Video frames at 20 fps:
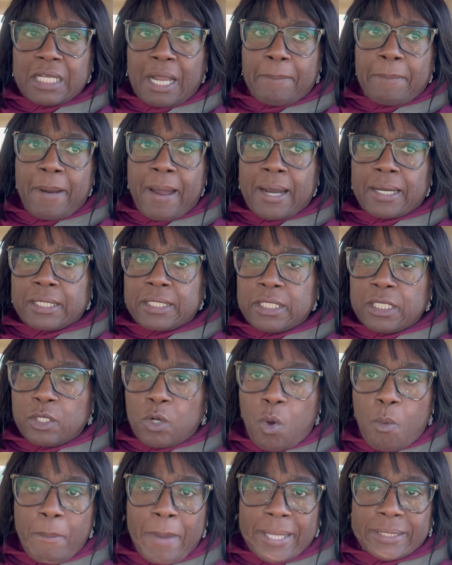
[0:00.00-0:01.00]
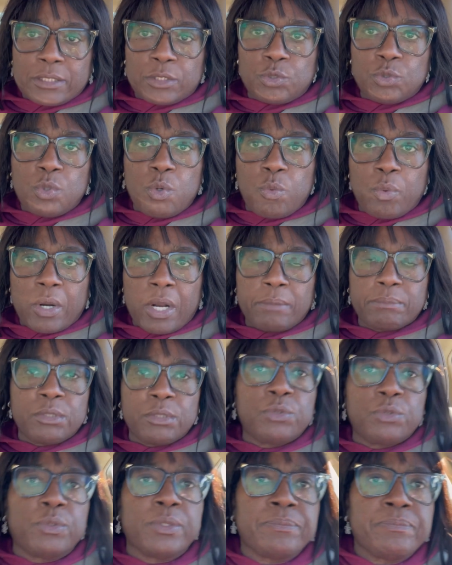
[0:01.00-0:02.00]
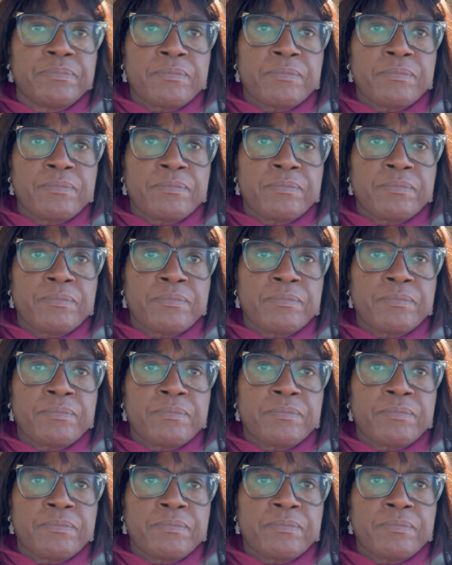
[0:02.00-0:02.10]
I probably can get on back to doing what I'm doing.